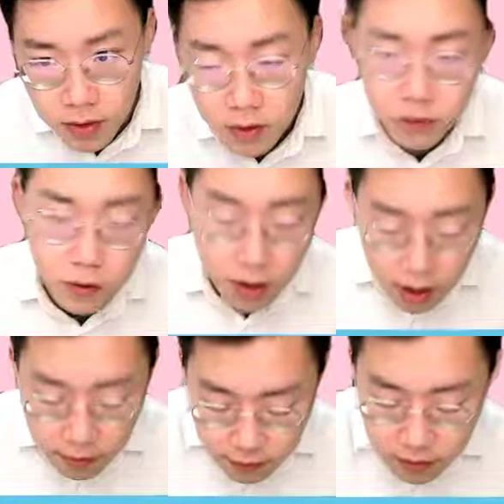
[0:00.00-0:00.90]
So
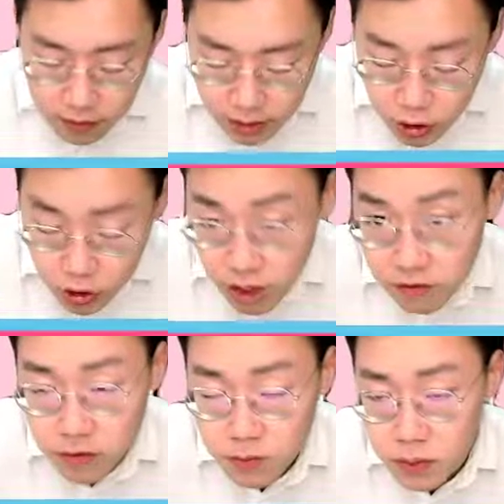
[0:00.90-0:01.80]
after I
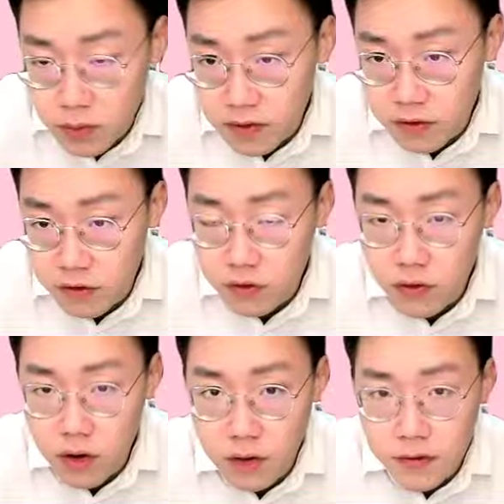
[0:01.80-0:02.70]
change the
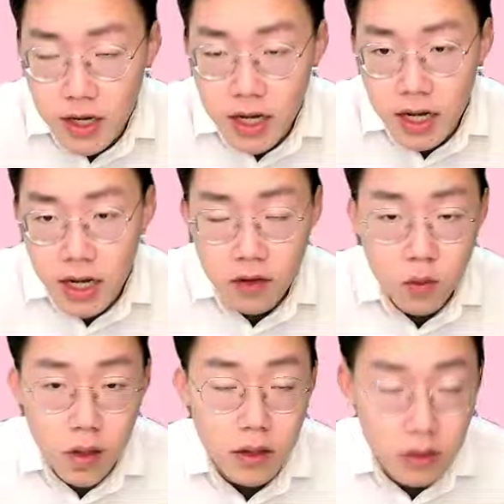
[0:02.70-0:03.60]
positions of
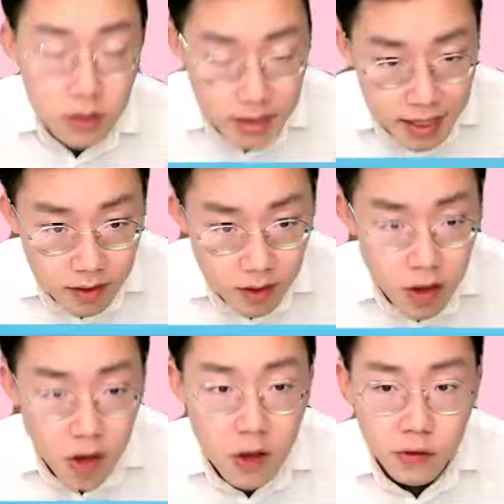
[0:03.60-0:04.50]
xy coordinate,
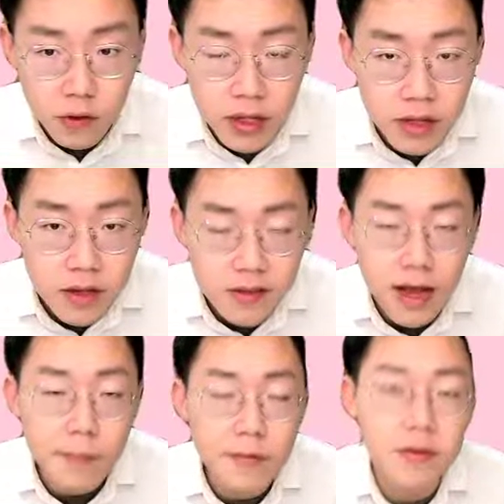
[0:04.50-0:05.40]
so in this
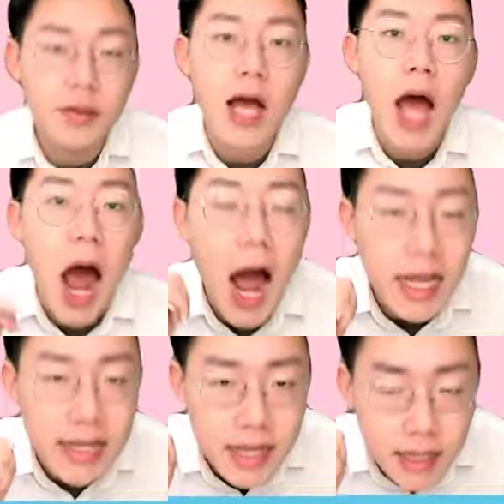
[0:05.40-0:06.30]
times
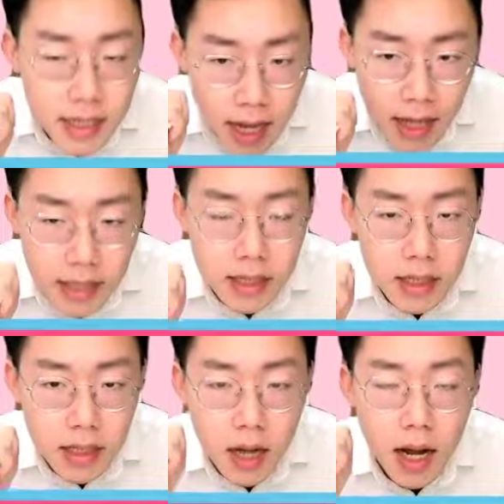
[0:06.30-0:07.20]
I can
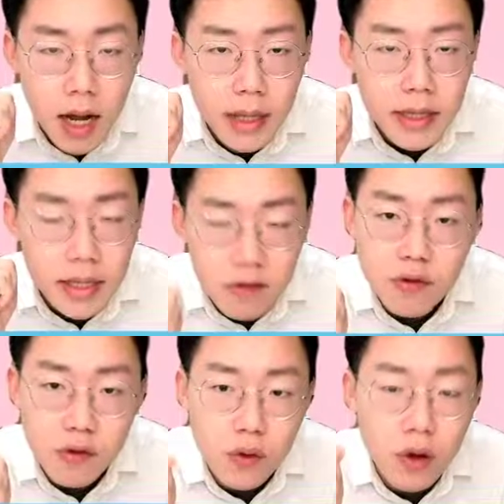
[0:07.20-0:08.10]
I need
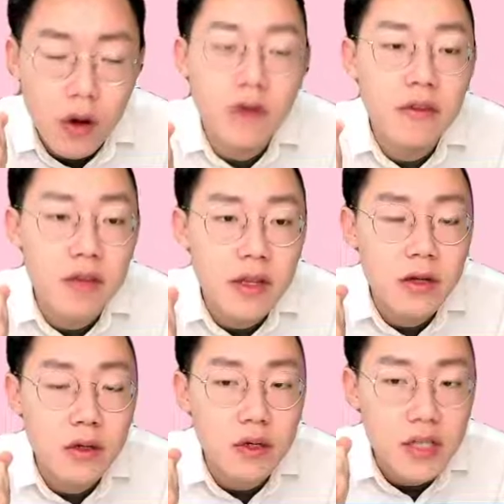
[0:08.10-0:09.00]
to
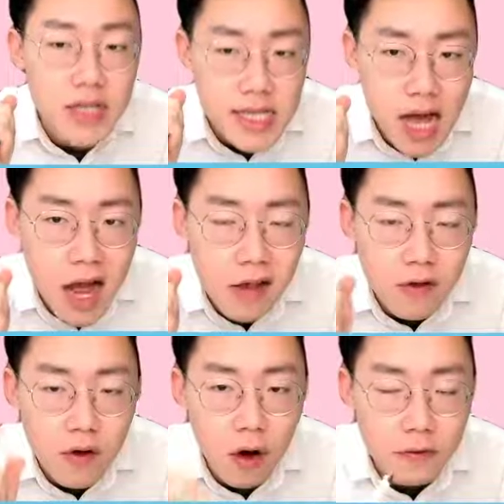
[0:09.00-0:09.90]
consider the
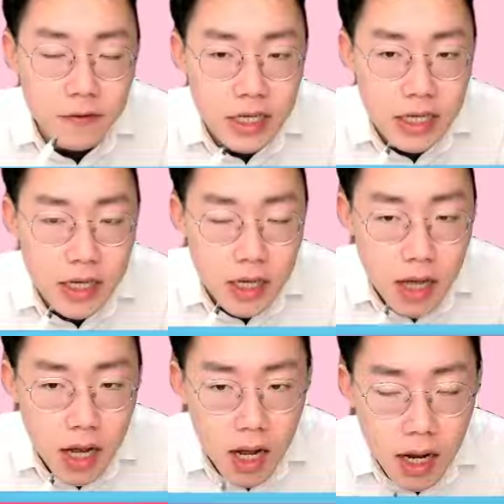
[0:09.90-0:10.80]
size of the
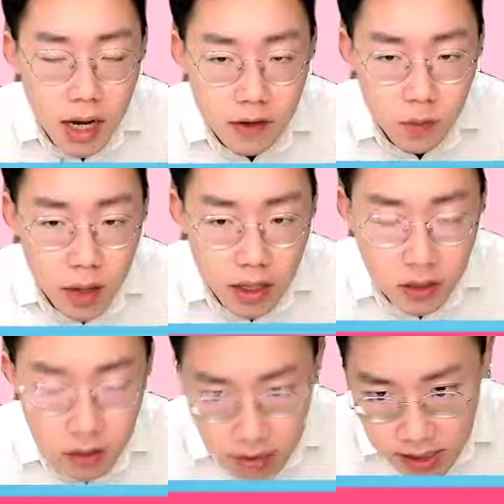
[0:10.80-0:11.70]
xy
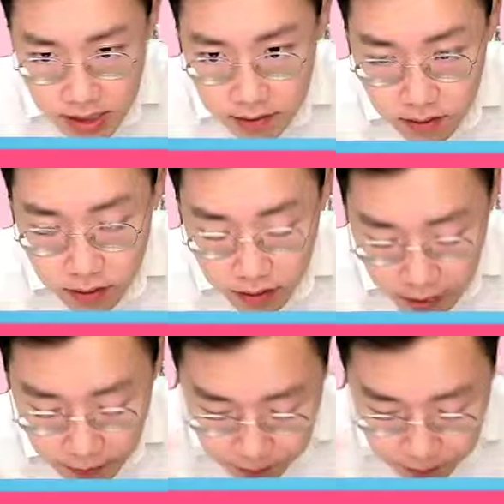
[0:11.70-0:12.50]
coordinate. Okay.